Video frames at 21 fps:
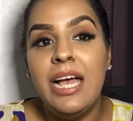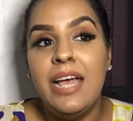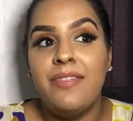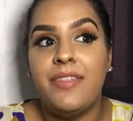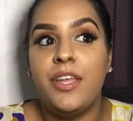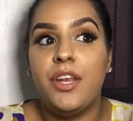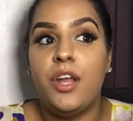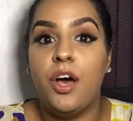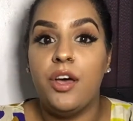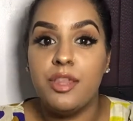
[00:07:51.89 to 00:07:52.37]

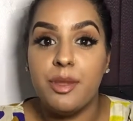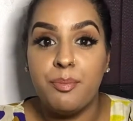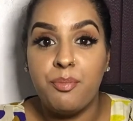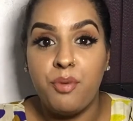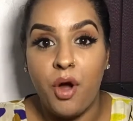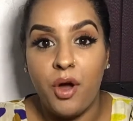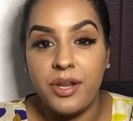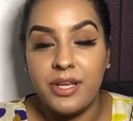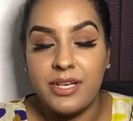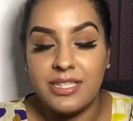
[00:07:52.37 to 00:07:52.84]
than other
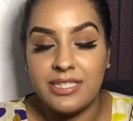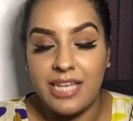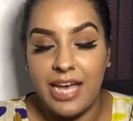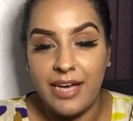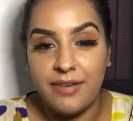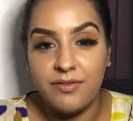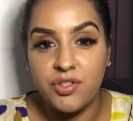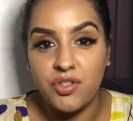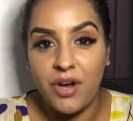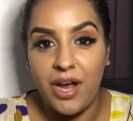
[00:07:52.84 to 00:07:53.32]
products that
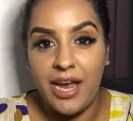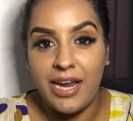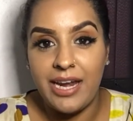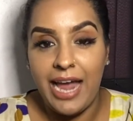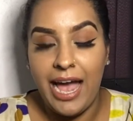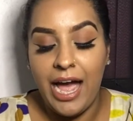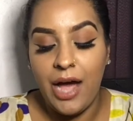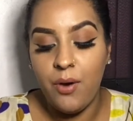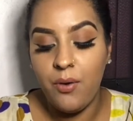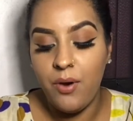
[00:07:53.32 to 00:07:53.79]
I've tried
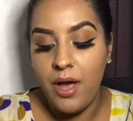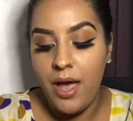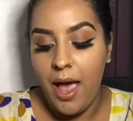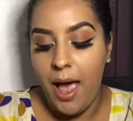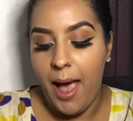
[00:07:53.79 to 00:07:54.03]
out.